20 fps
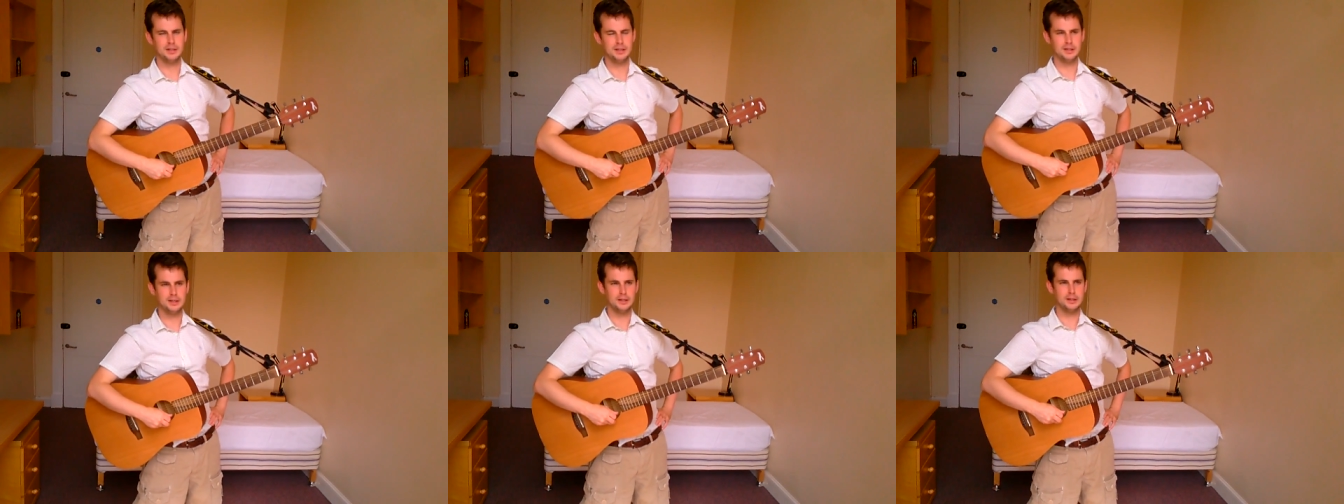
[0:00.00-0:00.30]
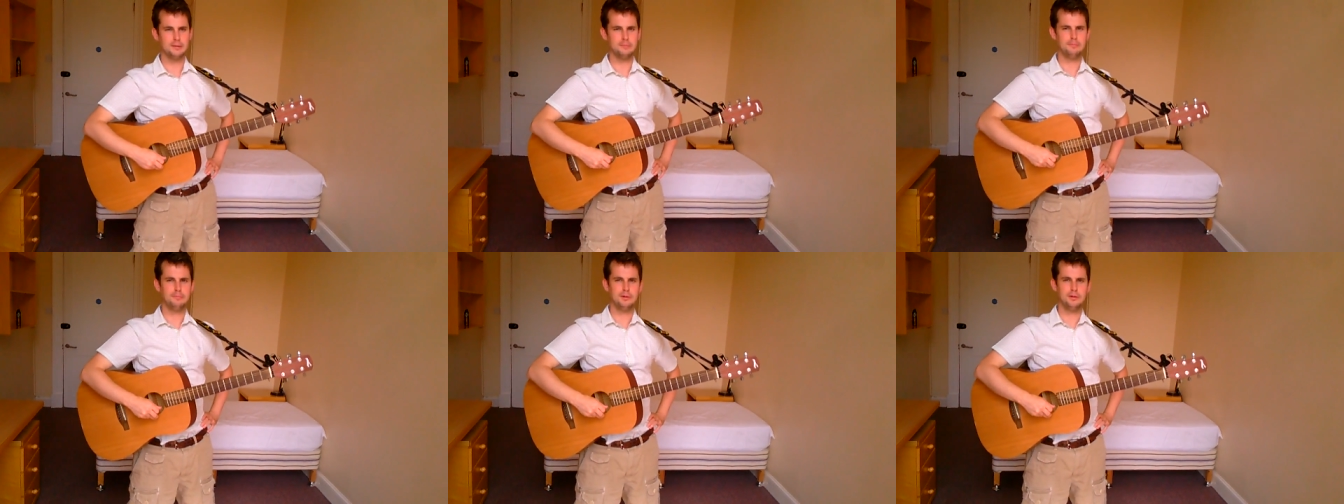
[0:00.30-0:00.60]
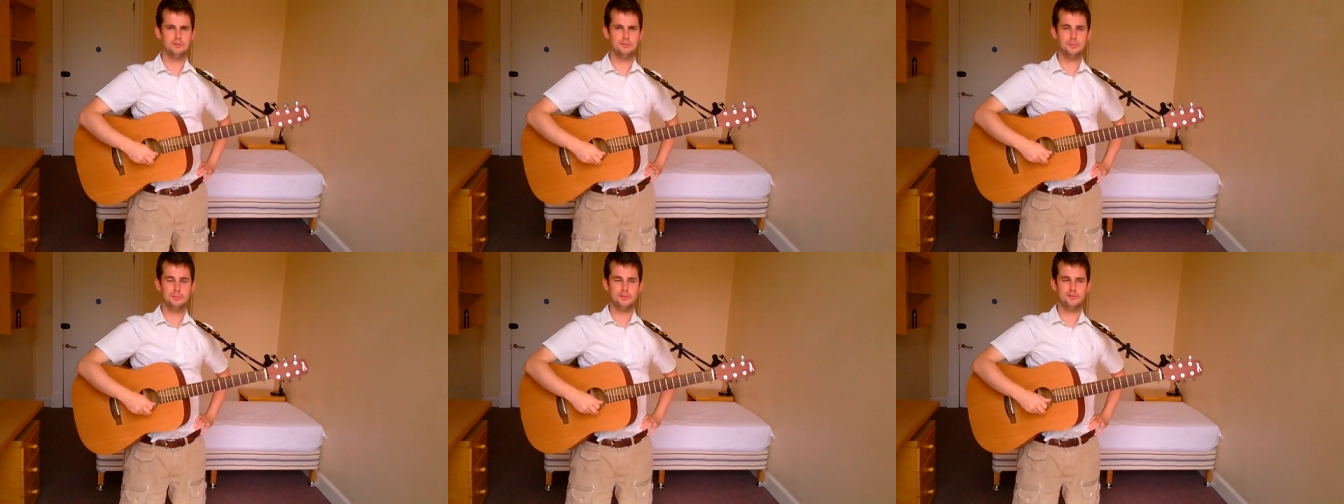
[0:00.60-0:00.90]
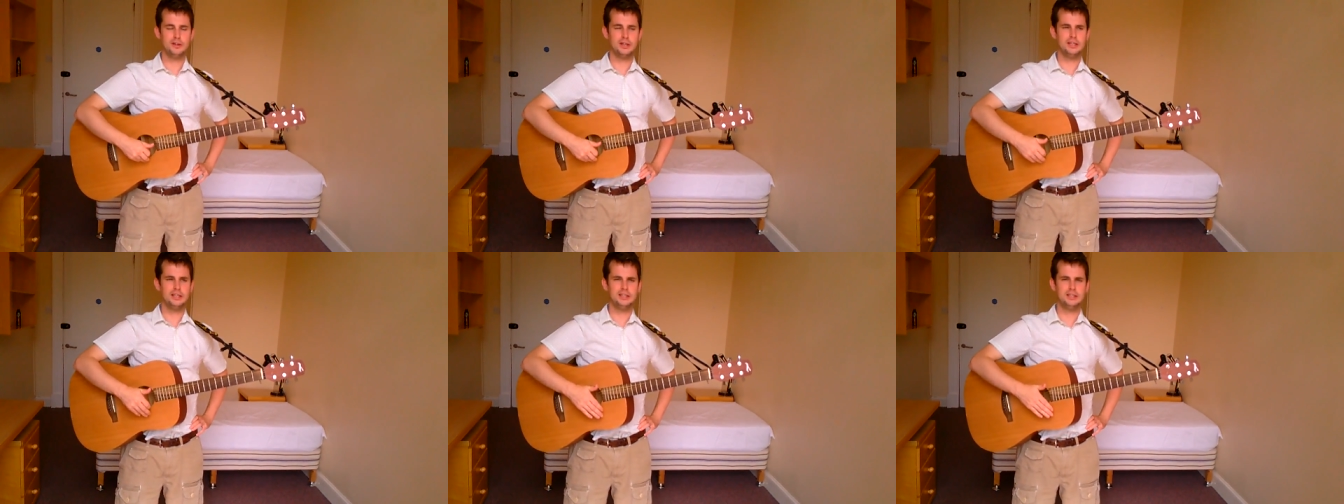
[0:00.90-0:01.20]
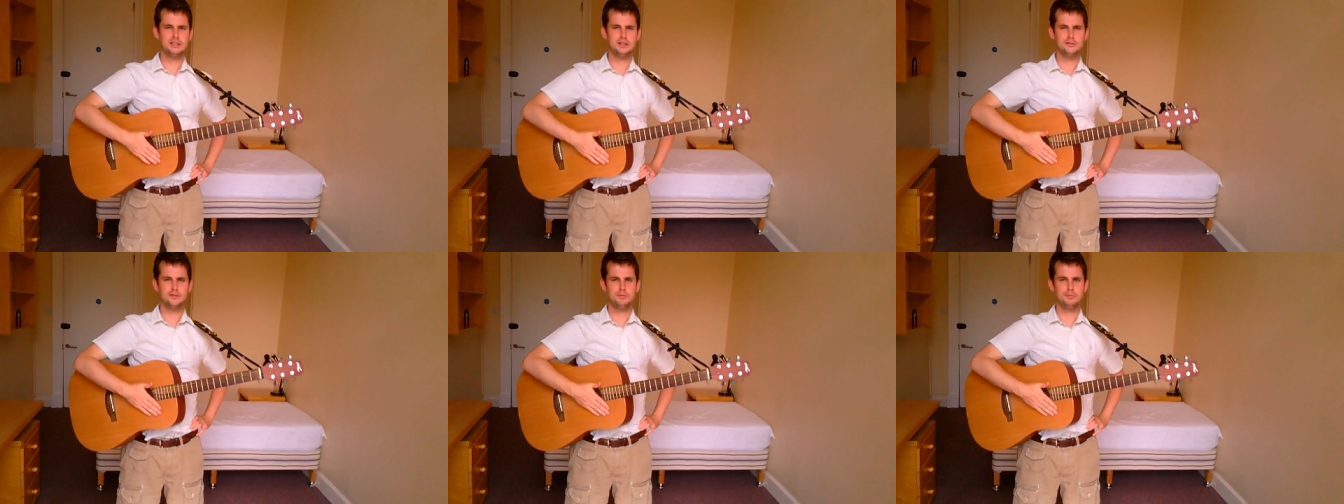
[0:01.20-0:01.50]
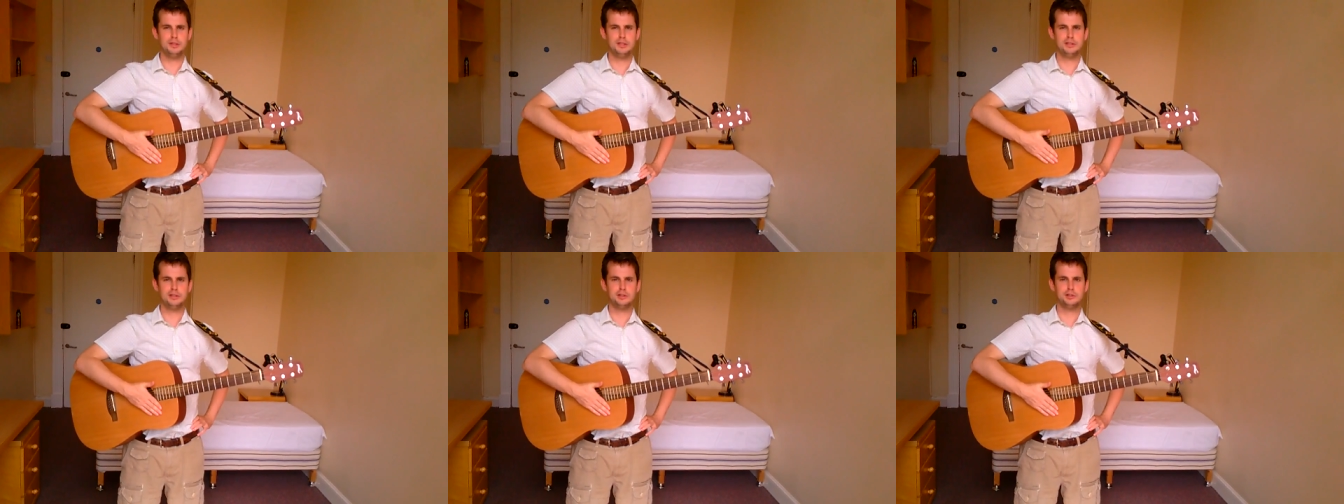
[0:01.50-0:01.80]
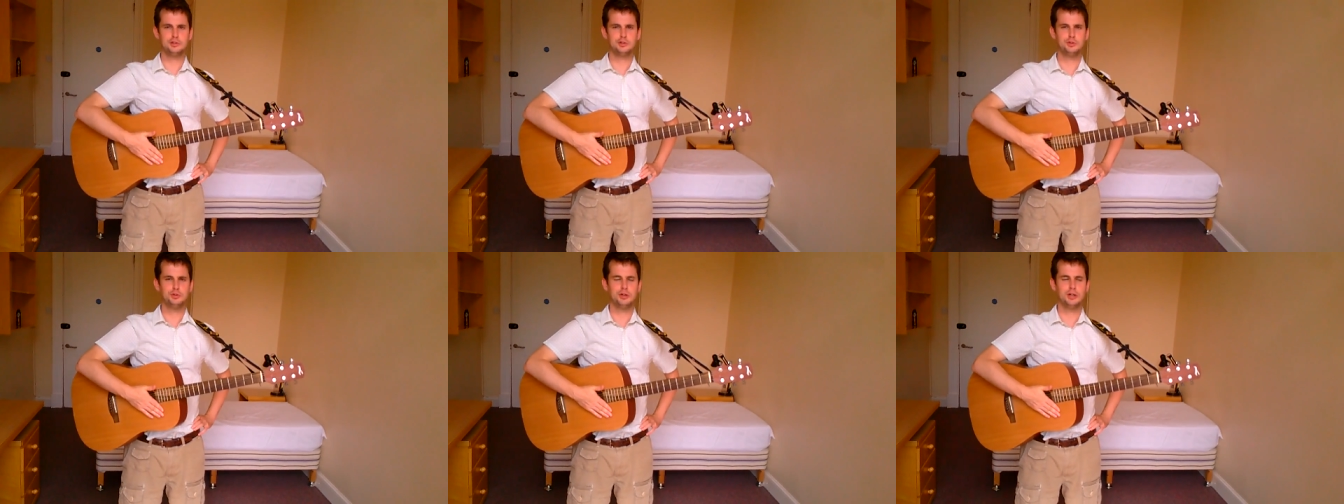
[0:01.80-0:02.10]
it would be very easy for me to
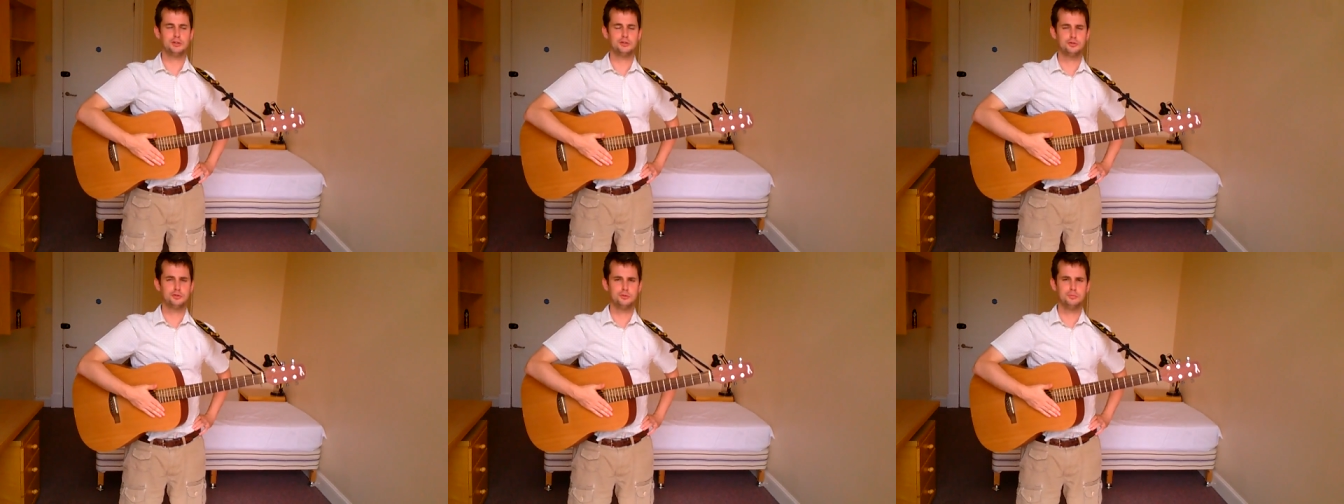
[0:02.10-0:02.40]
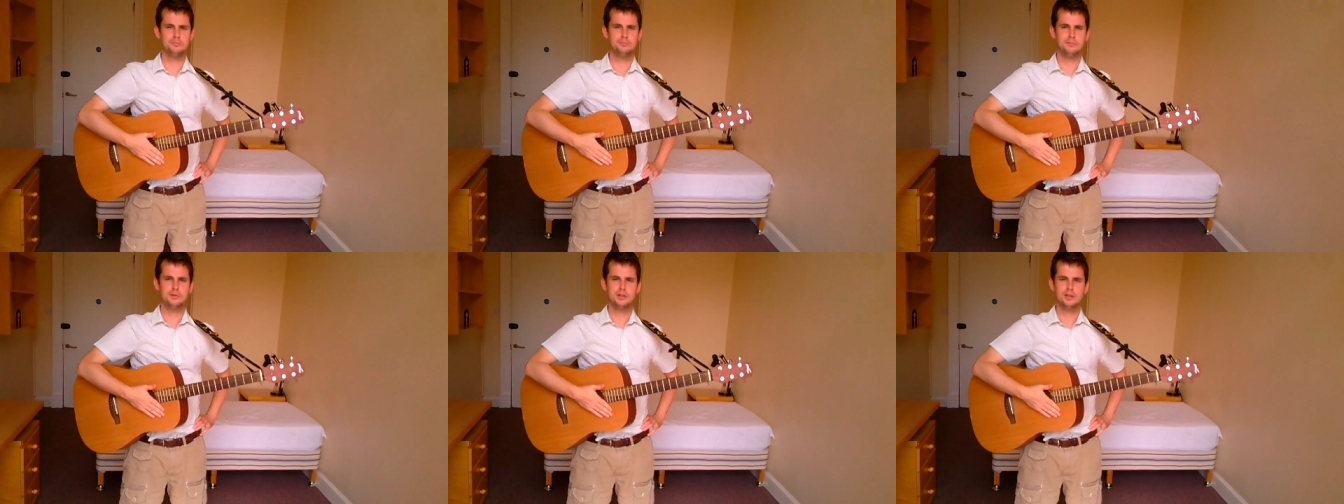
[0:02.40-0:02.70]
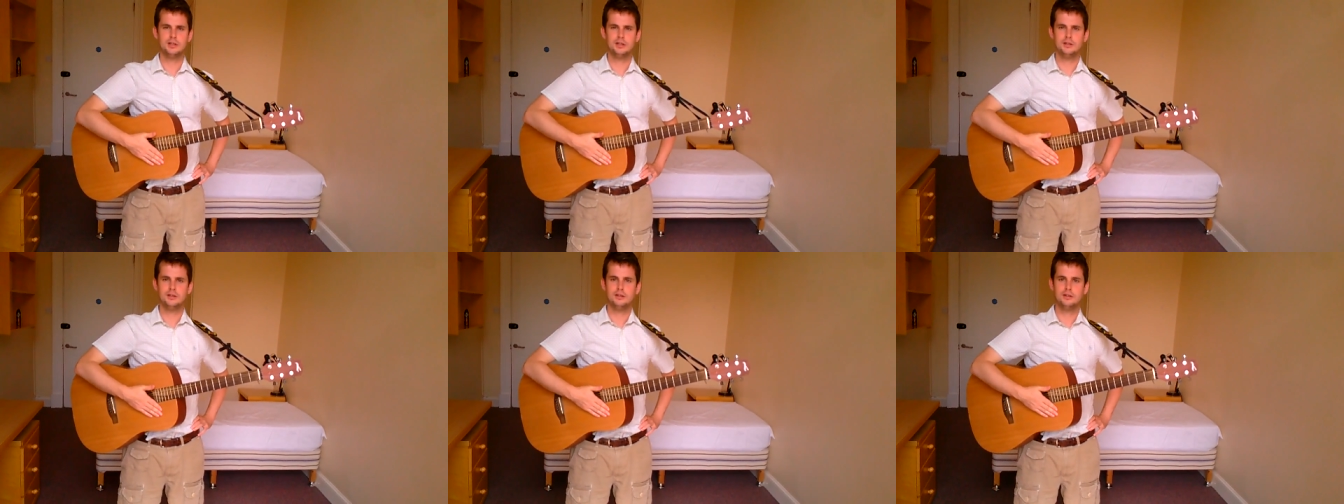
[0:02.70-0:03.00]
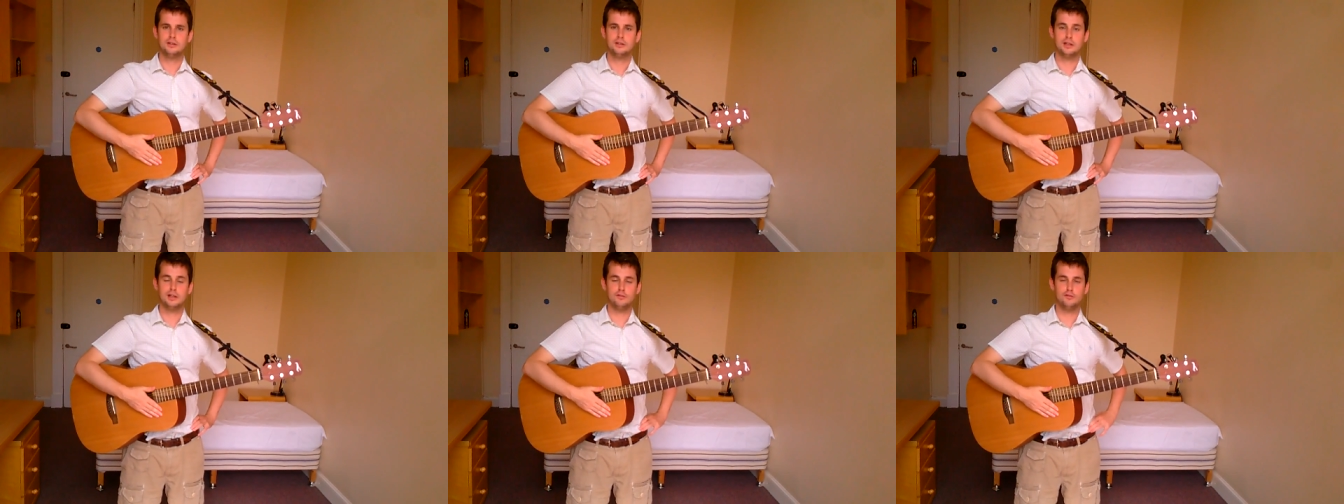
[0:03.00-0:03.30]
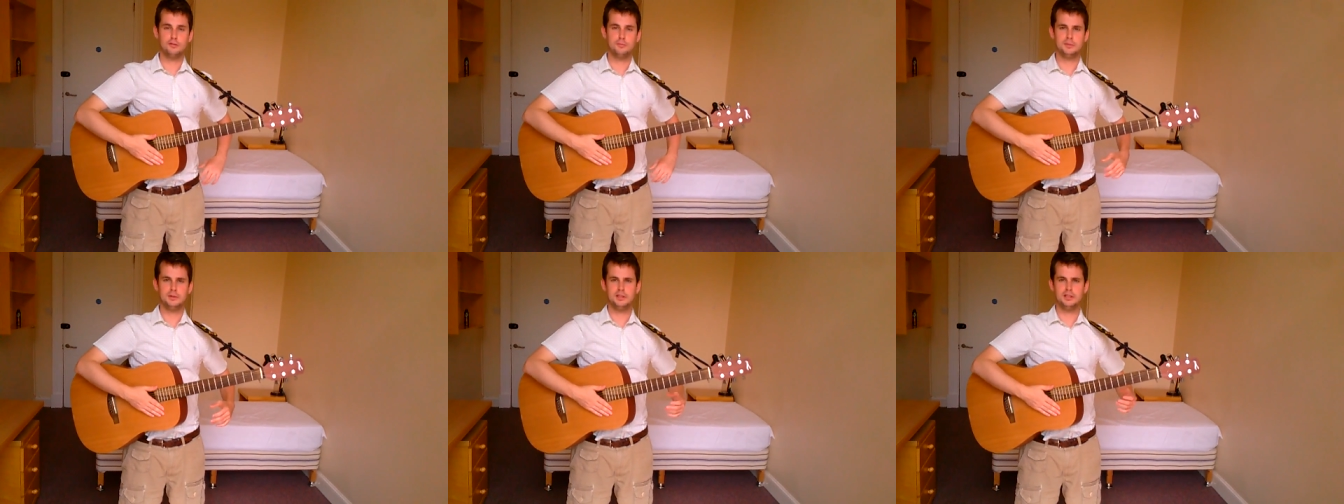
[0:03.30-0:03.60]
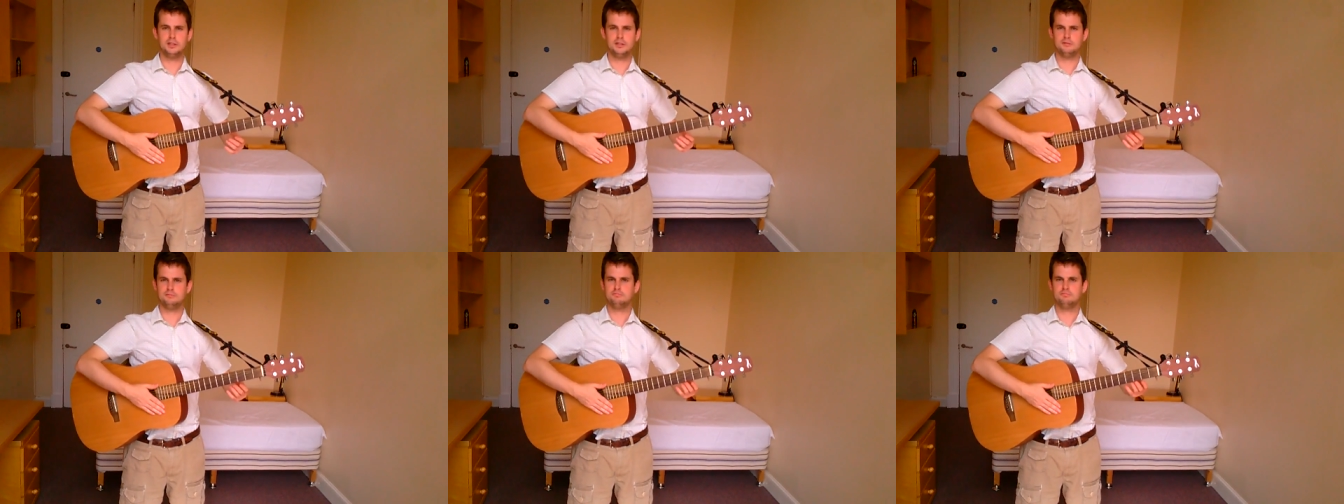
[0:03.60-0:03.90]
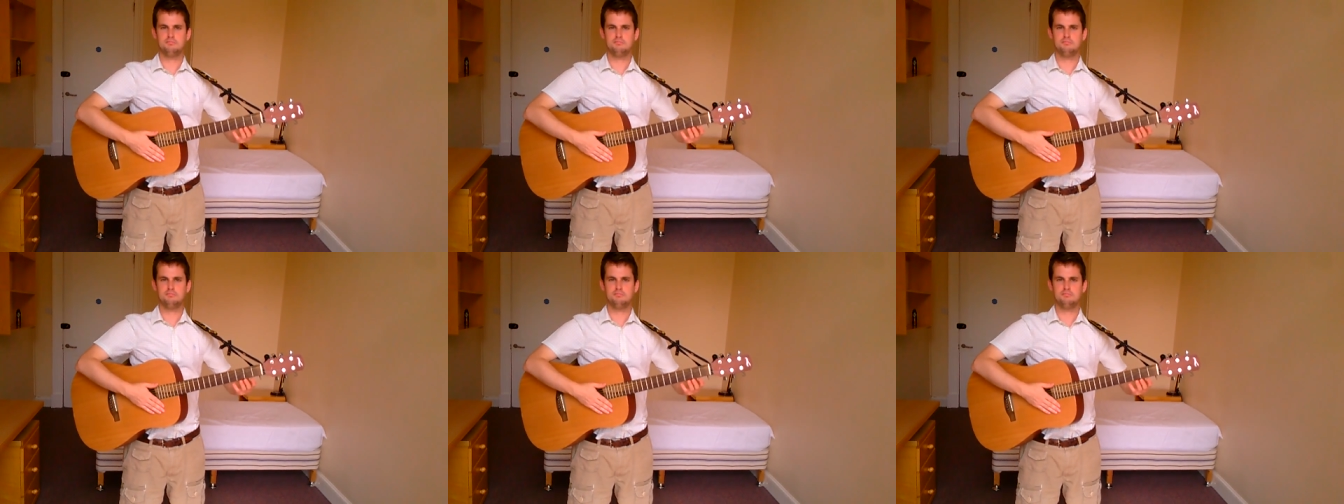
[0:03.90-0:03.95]
assume that everybody